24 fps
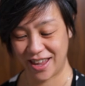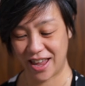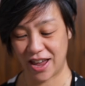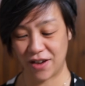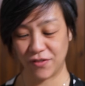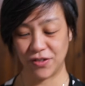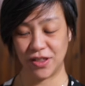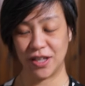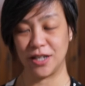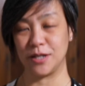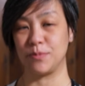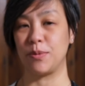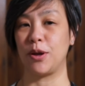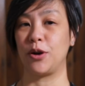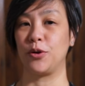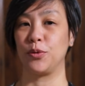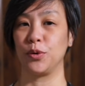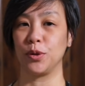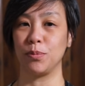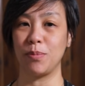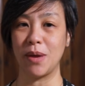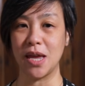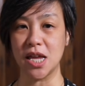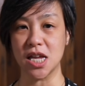Everything's better
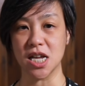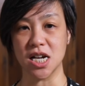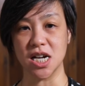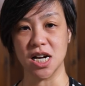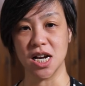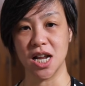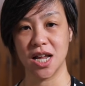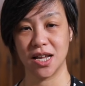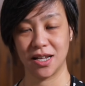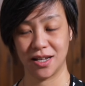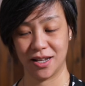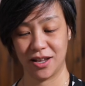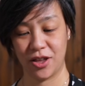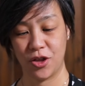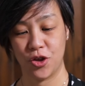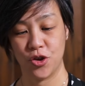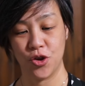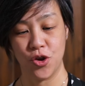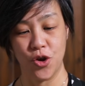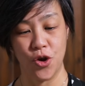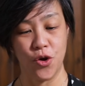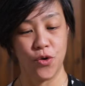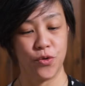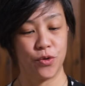with bacon. Yep.
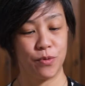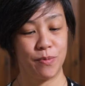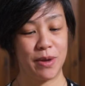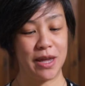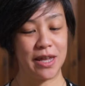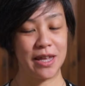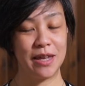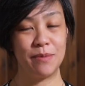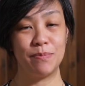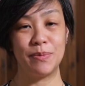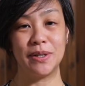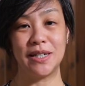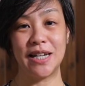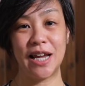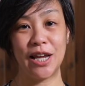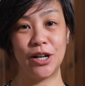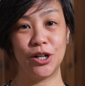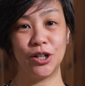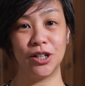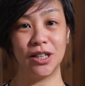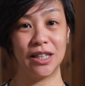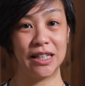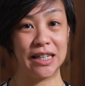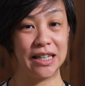We're making
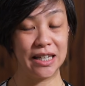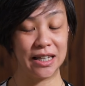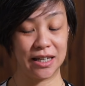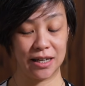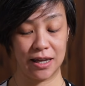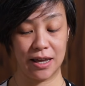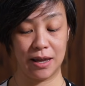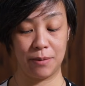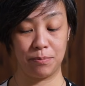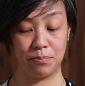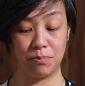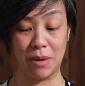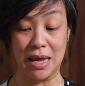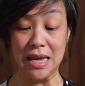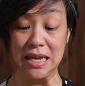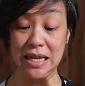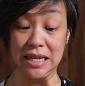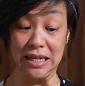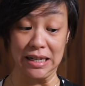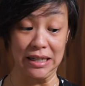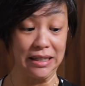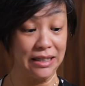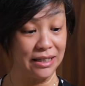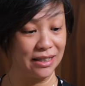potato leek and
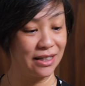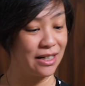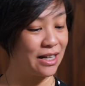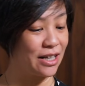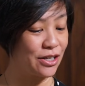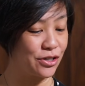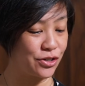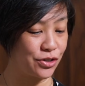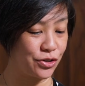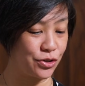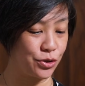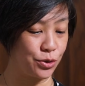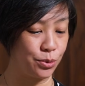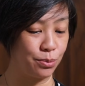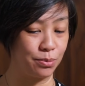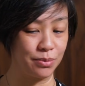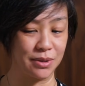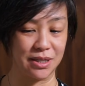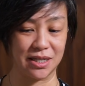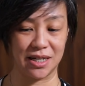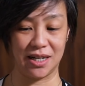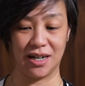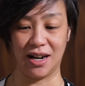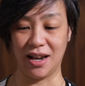bacon soup
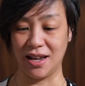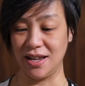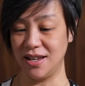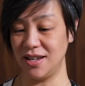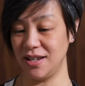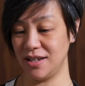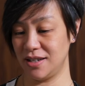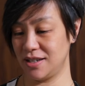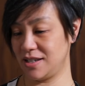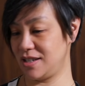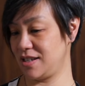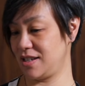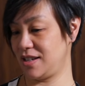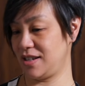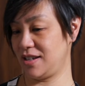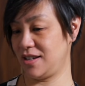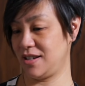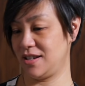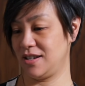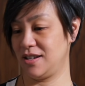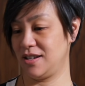tonight.